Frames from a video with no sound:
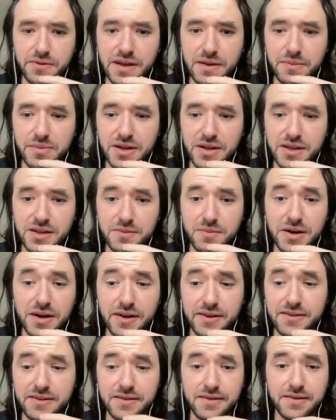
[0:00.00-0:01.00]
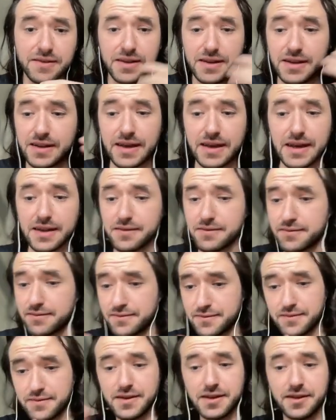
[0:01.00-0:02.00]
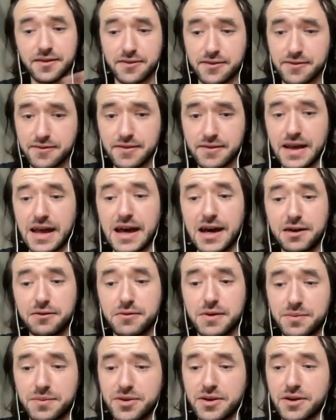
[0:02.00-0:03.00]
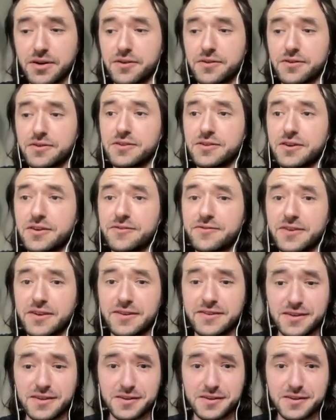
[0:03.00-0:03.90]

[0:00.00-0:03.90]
happening in the past, and again, it's how we prioritize things,